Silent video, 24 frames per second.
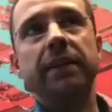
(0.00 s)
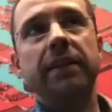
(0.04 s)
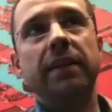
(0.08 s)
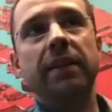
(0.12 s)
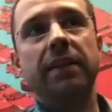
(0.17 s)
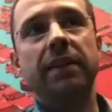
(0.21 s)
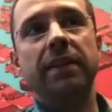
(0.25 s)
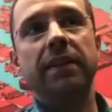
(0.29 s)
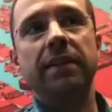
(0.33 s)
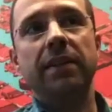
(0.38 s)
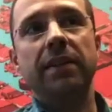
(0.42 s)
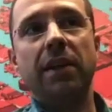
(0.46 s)

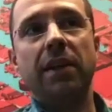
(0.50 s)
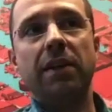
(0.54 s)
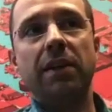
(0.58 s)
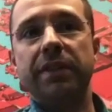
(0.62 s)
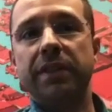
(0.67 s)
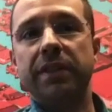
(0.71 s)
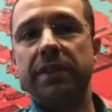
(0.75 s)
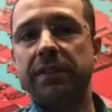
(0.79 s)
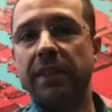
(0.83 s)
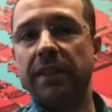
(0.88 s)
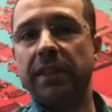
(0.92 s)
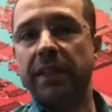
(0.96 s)
a lot of it
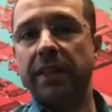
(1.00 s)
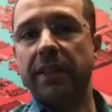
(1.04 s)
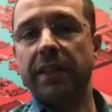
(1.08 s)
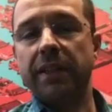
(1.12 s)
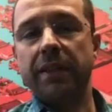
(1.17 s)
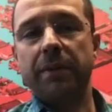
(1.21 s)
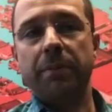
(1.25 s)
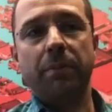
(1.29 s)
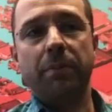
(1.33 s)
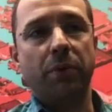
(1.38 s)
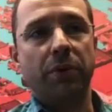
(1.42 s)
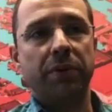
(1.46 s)
is like the
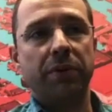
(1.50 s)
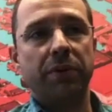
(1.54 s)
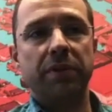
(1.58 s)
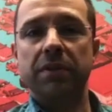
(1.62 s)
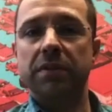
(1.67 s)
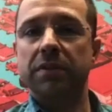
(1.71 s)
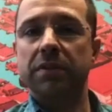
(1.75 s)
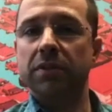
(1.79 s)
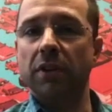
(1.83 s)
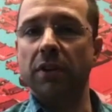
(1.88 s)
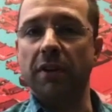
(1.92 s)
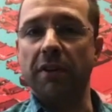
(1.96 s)

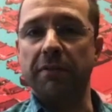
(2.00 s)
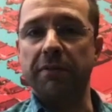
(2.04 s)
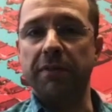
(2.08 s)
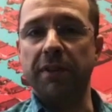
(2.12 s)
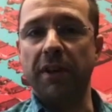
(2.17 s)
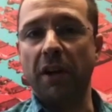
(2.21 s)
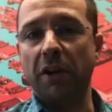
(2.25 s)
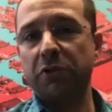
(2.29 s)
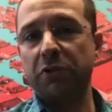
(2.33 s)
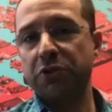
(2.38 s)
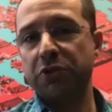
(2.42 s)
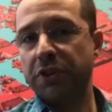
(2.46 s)
importance of
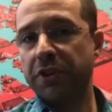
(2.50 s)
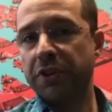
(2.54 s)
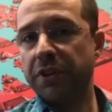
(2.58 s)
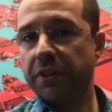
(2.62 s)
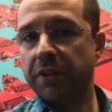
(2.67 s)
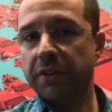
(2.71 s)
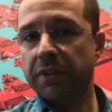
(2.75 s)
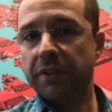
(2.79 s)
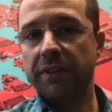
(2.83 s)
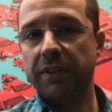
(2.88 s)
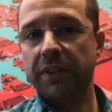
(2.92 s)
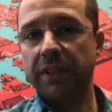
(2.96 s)

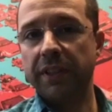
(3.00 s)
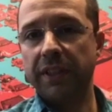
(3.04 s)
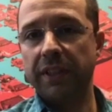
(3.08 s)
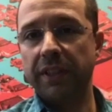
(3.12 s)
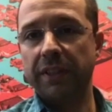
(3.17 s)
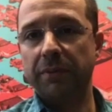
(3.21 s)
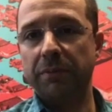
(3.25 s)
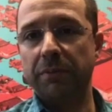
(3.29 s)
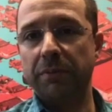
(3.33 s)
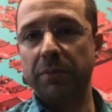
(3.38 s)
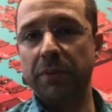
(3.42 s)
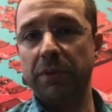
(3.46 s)
culture.
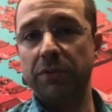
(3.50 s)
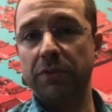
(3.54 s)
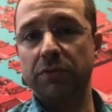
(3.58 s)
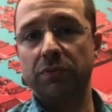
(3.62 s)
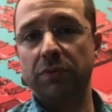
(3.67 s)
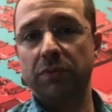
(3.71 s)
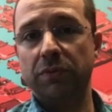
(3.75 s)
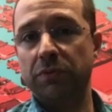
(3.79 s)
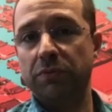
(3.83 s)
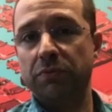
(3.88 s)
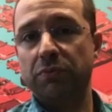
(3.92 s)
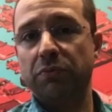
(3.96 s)
Is
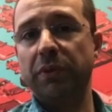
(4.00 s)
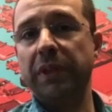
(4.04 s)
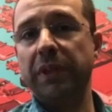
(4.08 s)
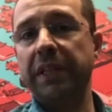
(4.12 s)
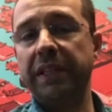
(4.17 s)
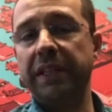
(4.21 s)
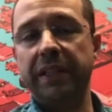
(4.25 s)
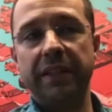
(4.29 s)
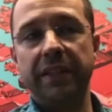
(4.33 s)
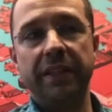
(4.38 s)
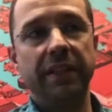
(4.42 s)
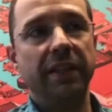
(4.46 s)

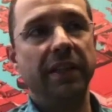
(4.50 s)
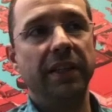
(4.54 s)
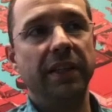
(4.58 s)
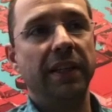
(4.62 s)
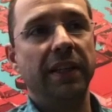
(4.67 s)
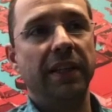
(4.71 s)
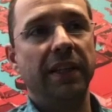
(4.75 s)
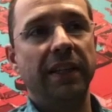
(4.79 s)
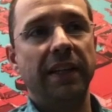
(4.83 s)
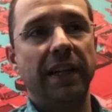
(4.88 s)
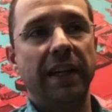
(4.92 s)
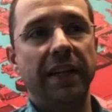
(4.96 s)
really,
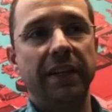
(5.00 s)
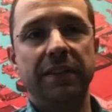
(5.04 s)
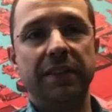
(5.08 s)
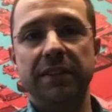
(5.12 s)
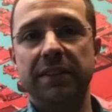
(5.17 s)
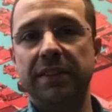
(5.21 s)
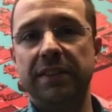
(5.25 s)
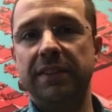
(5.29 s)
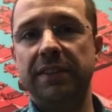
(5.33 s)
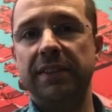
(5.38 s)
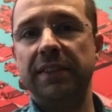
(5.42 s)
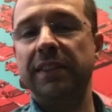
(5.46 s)
I could
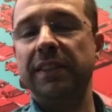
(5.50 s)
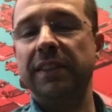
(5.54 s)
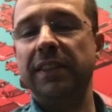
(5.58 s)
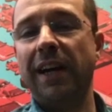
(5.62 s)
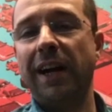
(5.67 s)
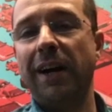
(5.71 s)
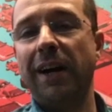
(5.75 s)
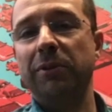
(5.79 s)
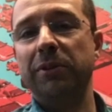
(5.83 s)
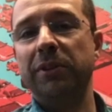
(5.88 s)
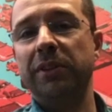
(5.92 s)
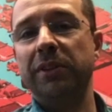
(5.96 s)
see
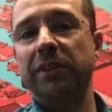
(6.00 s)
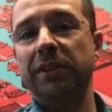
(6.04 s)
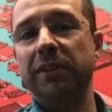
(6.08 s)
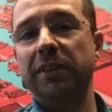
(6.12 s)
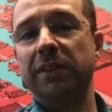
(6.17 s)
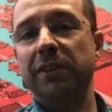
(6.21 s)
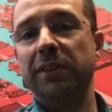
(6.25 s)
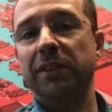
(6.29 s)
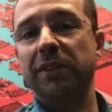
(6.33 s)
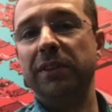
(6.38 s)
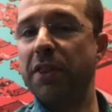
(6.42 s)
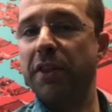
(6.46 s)
how
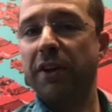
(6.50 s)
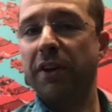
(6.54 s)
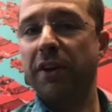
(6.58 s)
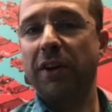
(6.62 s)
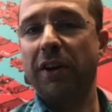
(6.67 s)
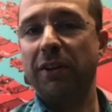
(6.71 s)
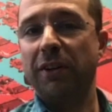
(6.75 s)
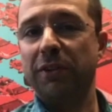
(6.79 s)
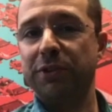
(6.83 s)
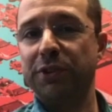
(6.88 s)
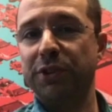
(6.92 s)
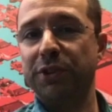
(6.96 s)
the
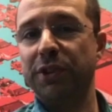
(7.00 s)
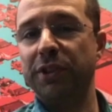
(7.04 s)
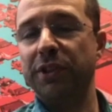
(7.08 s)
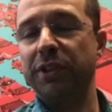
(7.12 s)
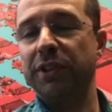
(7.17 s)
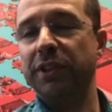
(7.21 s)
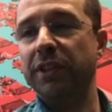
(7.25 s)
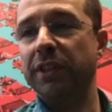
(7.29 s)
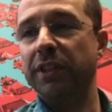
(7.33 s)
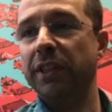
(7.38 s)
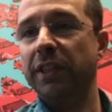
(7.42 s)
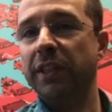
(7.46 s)

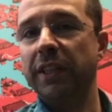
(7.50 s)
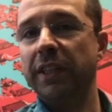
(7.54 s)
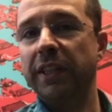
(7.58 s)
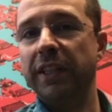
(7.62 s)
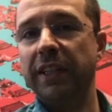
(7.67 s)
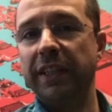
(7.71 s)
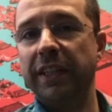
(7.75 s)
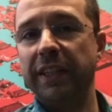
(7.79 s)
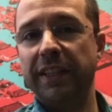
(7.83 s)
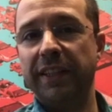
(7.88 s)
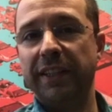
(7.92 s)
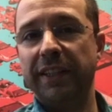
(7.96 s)
culture
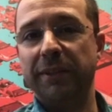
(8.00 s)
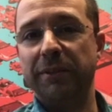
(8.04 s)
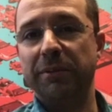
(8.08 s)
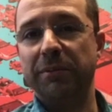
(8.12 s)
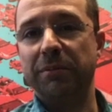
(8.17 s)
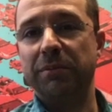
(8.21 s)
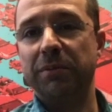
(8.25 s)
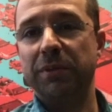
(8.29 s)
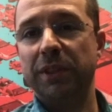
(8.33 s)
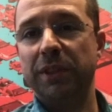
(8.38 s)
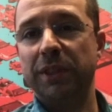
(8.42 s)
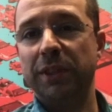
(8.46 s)

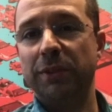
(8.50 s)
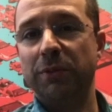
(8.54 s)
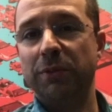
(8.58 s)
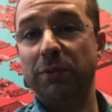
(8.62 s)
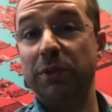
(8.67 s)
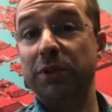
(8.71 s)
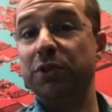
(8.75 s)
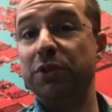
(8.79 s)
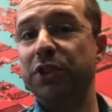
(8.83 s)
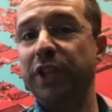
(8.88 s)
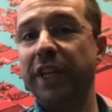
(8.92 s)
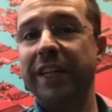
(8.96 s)

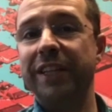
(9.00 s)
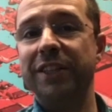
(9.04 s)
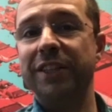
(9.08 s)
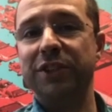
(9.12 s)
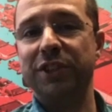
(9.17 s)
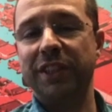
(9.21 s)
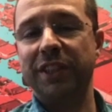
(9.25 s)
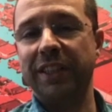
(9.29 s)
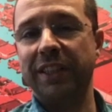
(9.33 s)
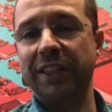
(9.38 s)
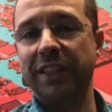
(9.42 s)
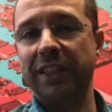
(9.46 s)
was
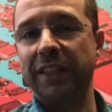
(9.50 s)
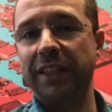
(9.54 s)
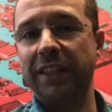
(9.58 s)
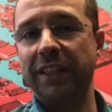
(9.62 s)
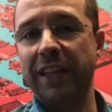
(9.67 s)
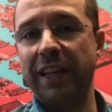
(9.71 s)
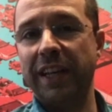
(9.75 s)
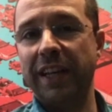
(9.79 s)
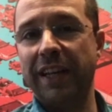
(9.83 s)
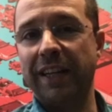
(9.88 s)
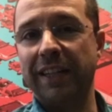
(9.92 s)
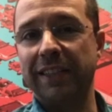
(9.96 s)
changing
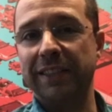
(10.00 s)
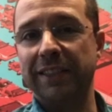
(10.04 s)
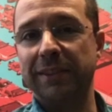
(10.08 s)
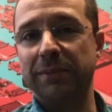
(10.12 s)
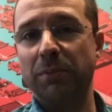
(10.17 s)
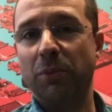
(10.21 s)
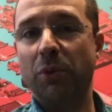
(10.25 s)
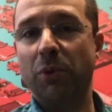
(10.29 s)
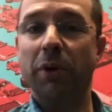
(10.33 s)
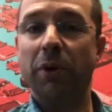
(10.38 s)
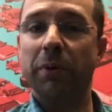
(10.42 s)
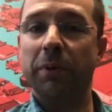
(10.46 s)
as
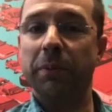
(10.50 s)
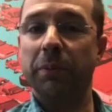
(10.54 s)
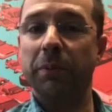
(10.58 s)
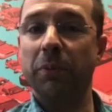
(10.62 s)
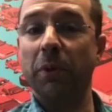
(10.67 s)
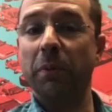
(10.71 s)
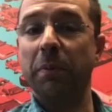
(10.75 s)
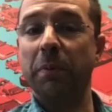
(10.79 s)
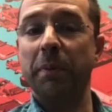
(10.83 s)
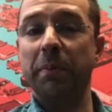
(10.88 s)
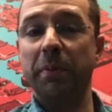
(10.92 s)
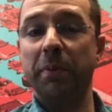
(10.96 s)
more and
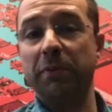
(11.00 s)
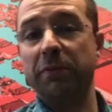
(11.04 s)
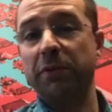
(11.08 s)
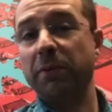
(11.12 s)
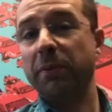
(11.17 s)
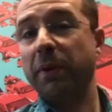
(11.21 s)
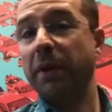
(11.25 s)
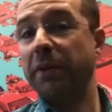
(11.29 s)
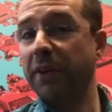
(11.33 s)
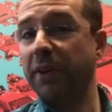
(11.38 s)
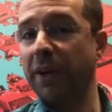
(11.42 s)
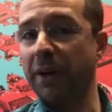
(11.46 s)
more people from
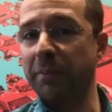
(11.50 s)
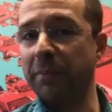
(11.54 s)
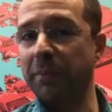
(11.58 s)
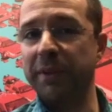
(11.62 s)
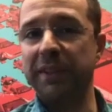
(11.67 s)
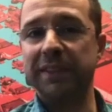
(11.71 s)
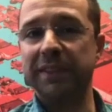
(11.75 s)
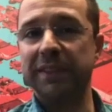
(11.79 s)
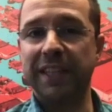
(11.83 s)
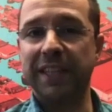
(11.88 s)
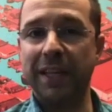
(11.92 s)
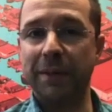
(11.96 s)
other
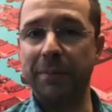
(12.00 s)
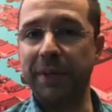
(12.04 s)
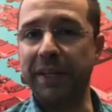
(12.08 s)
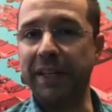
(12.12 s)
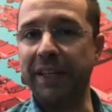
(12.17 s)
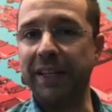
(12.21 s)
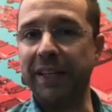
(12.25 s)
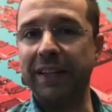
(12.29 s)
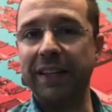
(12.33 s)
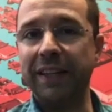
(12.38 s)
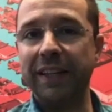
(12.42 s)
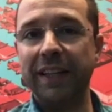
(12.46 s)
companies came
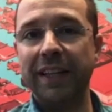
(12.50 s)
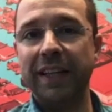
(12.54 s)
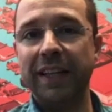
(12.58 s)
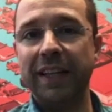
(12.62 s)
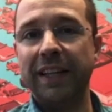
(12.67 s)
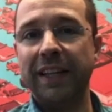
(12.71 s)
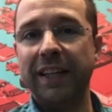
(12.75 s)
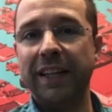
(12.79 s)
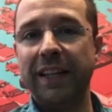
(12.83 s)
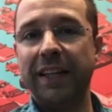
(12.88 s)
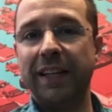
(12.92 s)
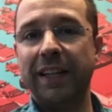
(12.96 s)
in,
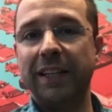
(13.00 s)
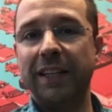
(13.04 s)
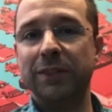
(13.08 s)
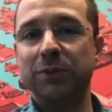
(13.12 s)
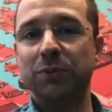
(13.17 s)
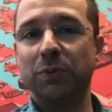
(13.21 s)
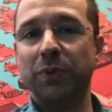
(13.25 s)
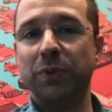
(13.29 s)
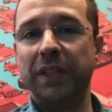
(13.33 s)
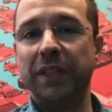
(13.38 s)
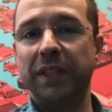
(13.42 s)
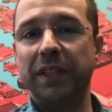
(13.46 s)
and as
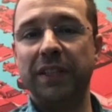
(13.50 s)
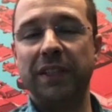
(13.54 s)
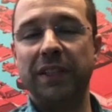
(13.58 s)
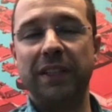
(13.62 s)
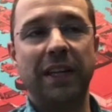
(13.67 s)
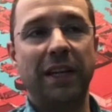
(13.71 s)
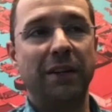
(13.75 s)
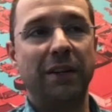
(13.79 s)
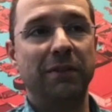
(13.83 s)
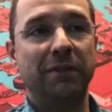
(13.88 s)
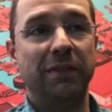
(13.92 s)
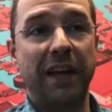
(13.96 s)
we
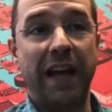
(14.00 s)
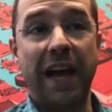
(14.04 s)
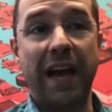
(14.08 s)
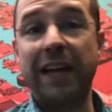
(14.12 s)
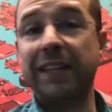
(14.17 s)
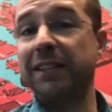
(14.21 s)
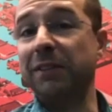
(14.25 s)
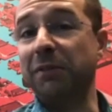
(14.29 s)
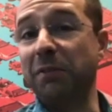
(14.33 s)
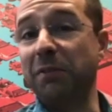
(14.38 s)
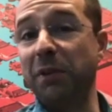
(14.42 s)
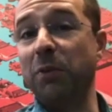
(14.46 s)
kind of
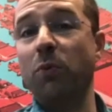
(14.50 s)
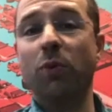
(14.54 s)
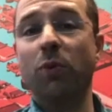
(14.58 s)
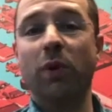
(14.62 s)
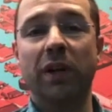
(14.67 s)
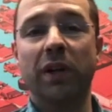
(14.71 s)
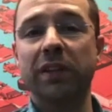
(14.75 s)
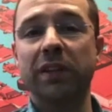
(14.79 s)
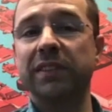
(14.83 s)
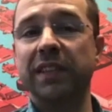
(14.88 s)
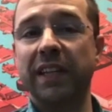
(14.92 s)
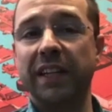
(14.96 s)
actively
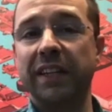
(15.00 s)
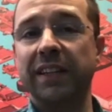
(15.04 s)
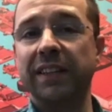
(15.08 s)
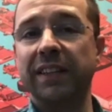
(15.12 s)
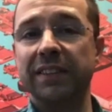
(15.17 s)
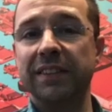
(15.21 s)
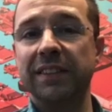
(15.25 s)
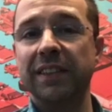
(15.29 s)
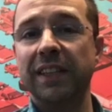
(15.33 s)
worked at it,